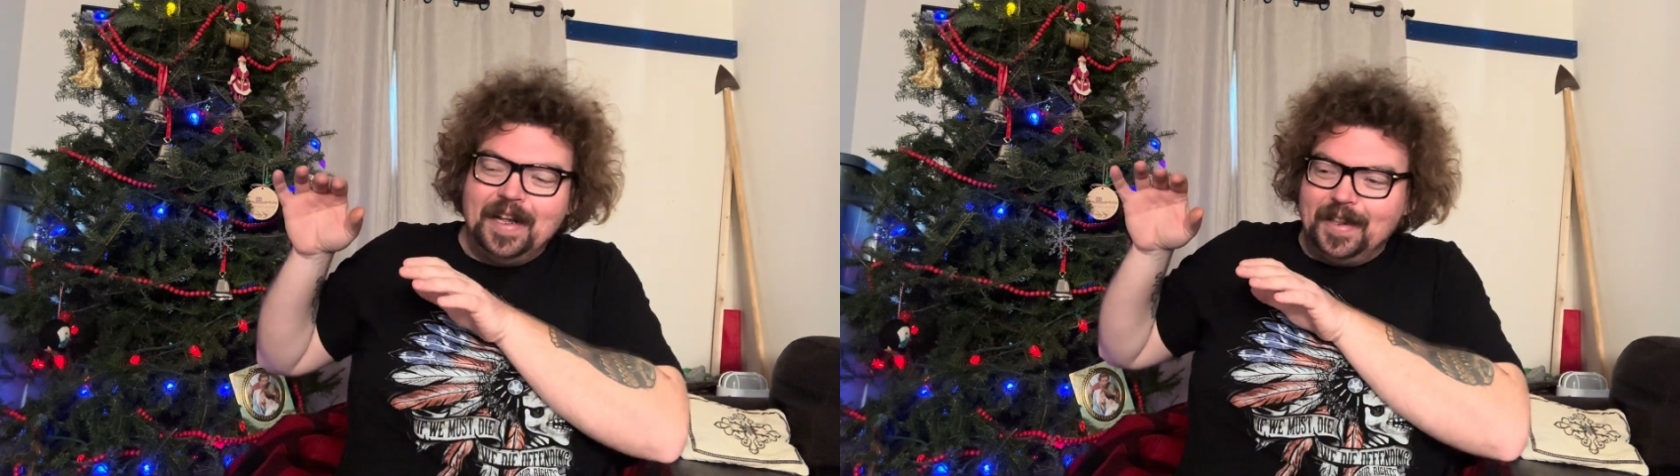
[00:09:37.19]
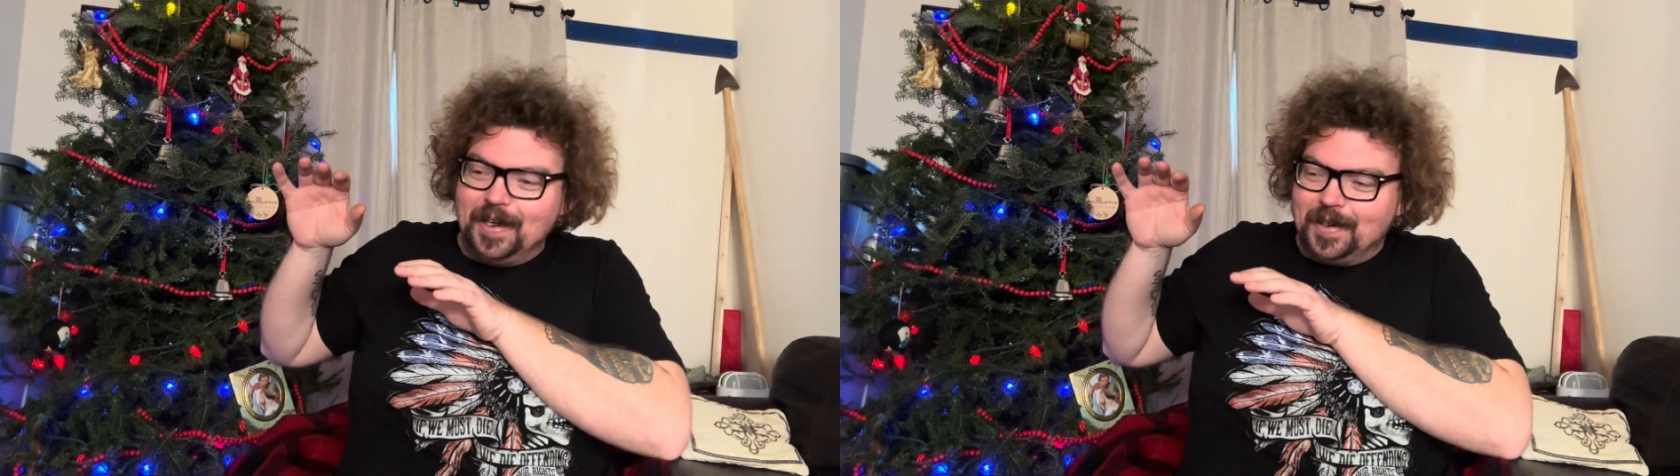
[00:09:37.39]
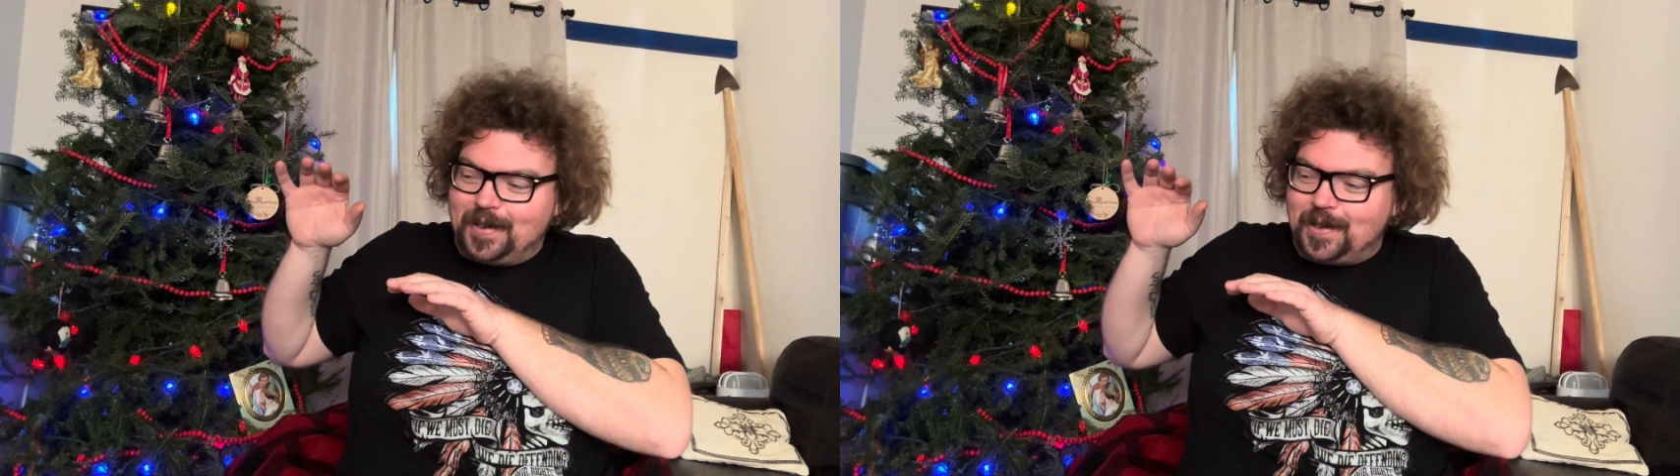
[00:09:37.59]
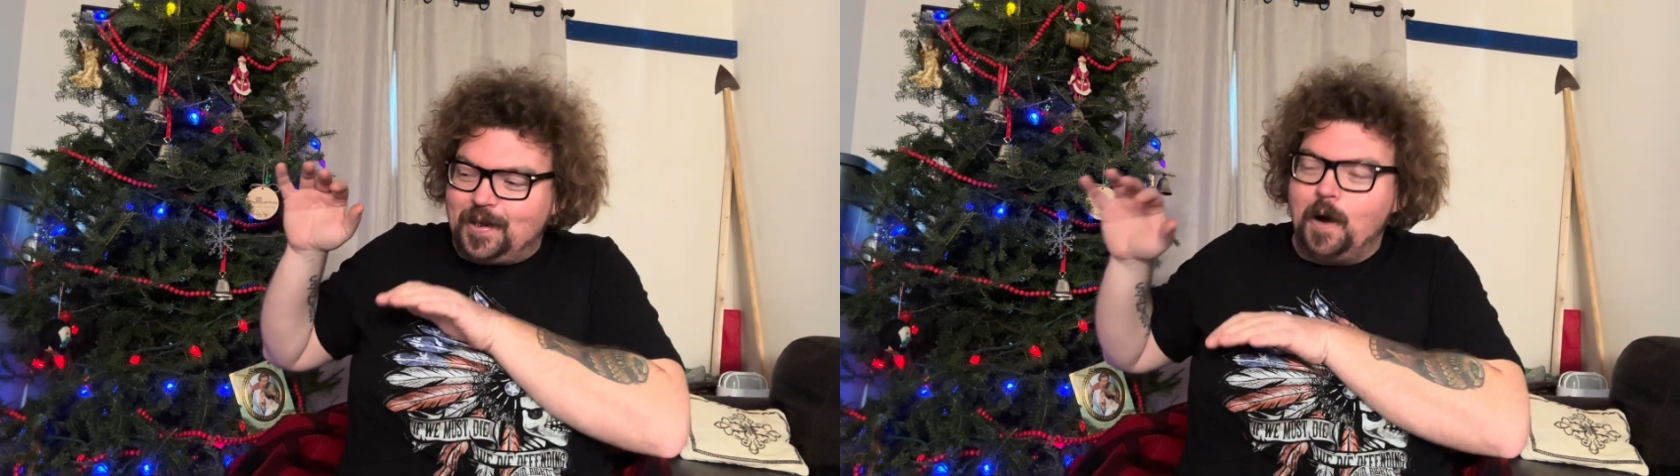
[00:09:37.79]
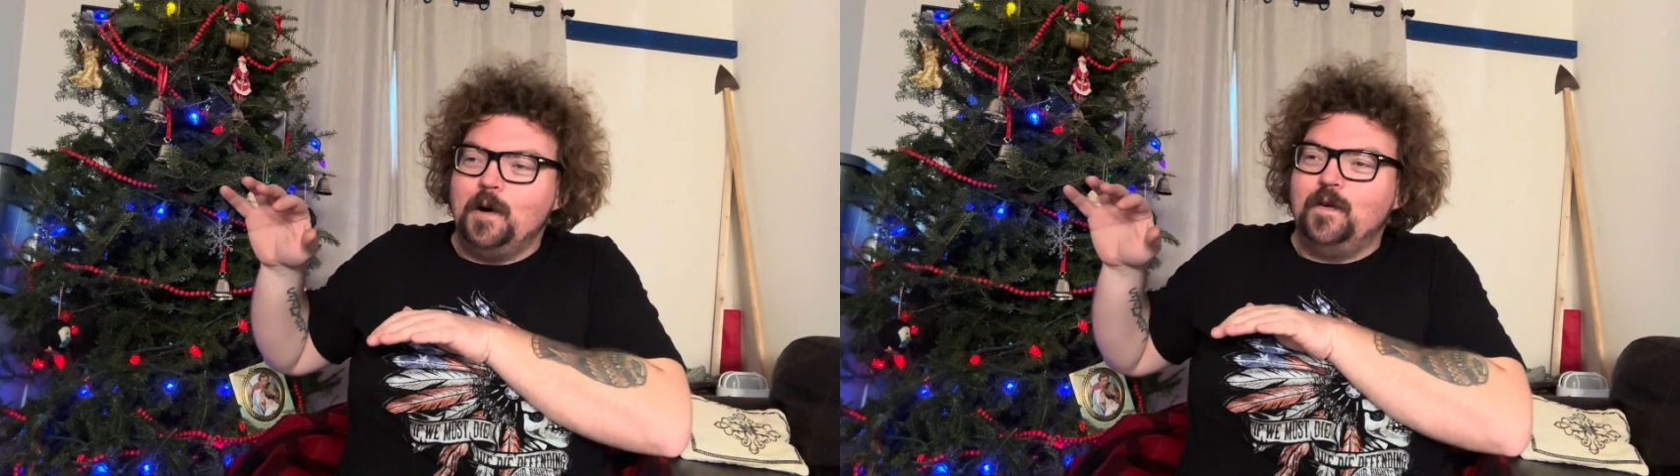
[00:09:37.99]
The
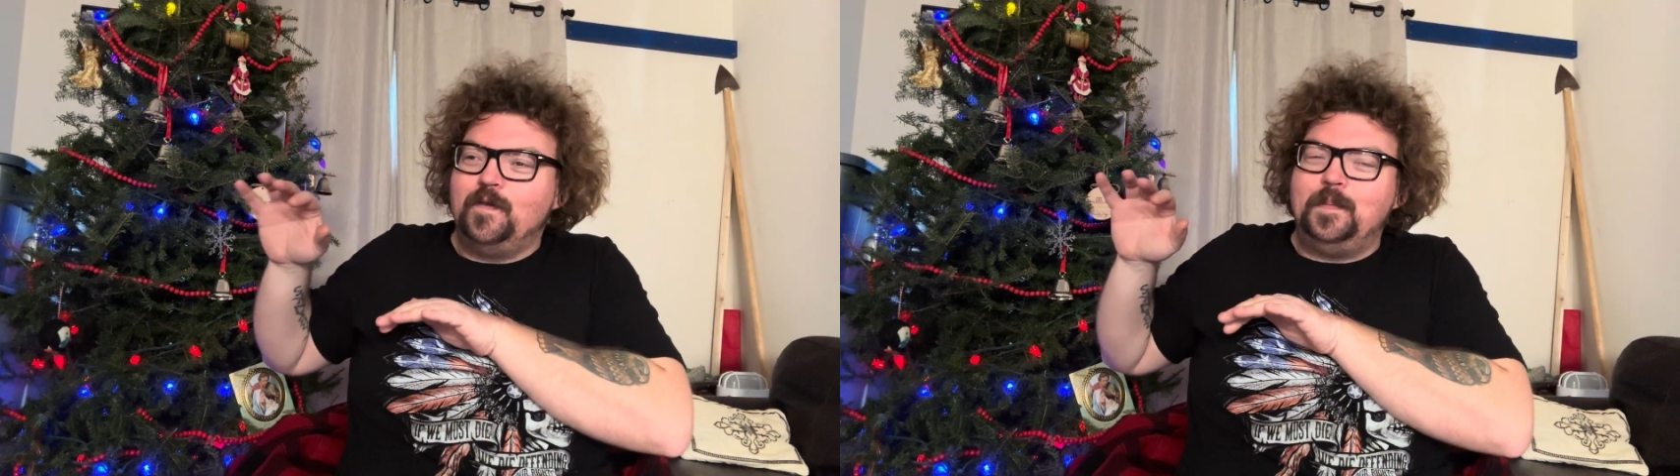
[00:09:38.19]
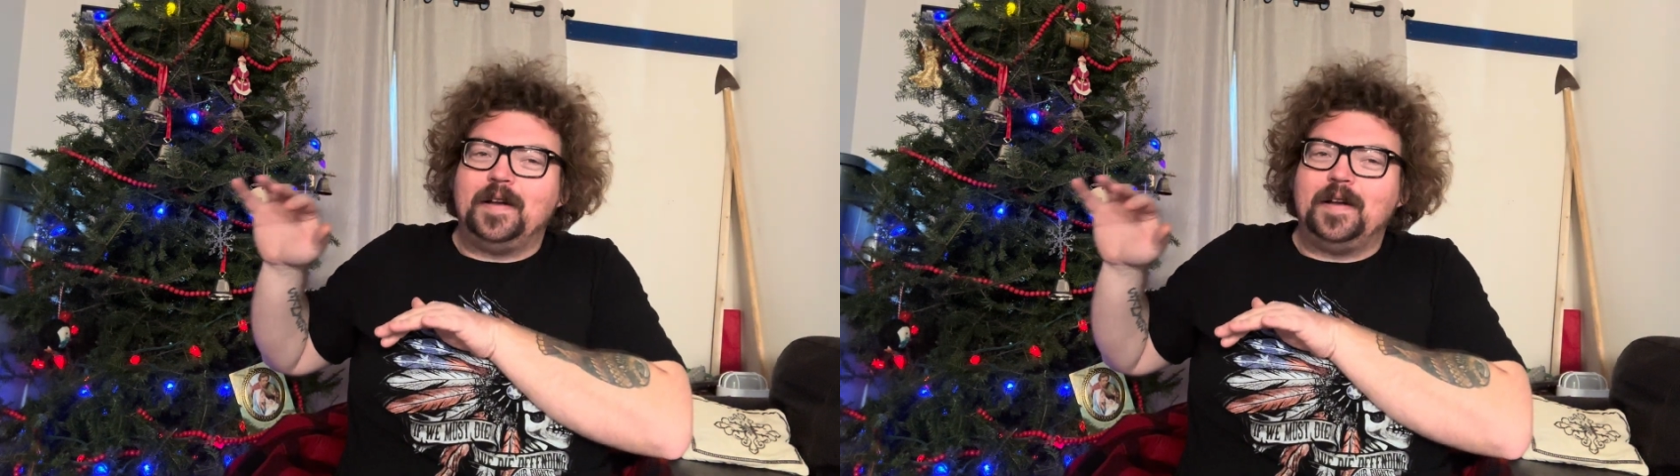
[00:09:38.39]
stove will be